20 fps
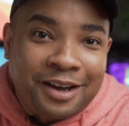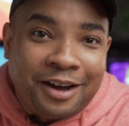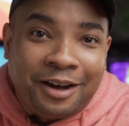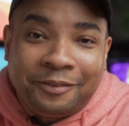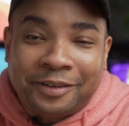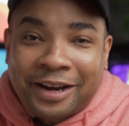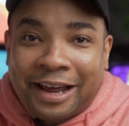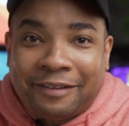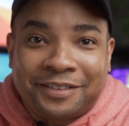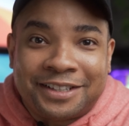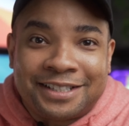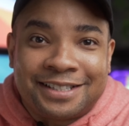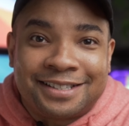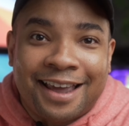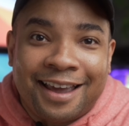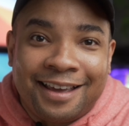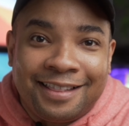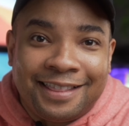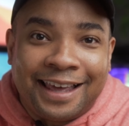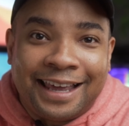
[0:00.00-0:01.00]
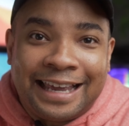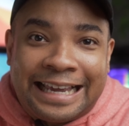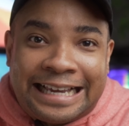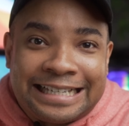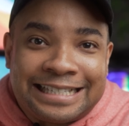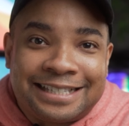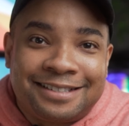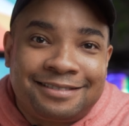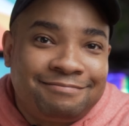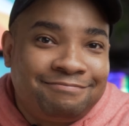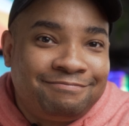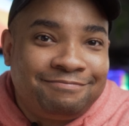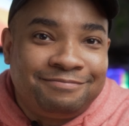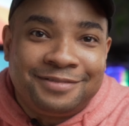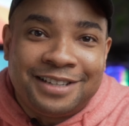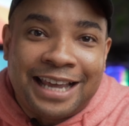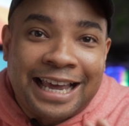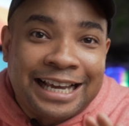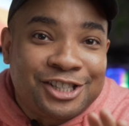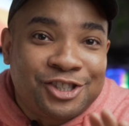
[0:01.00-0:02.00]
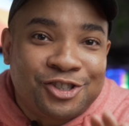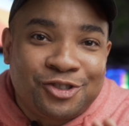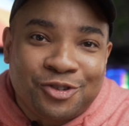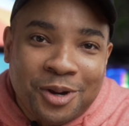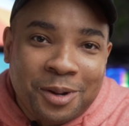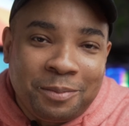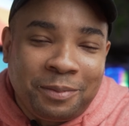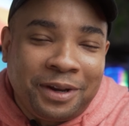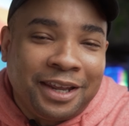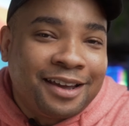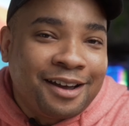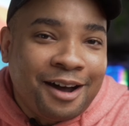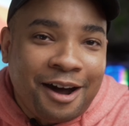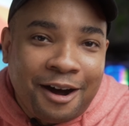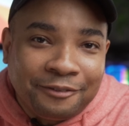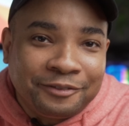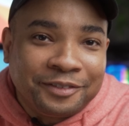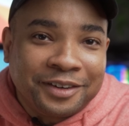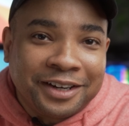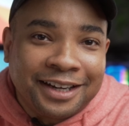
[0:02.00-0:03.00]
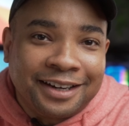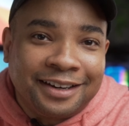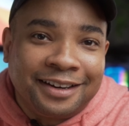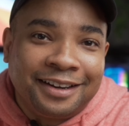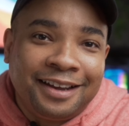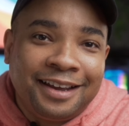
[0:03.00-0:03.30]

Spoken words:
I would have to say that it's extremely confident.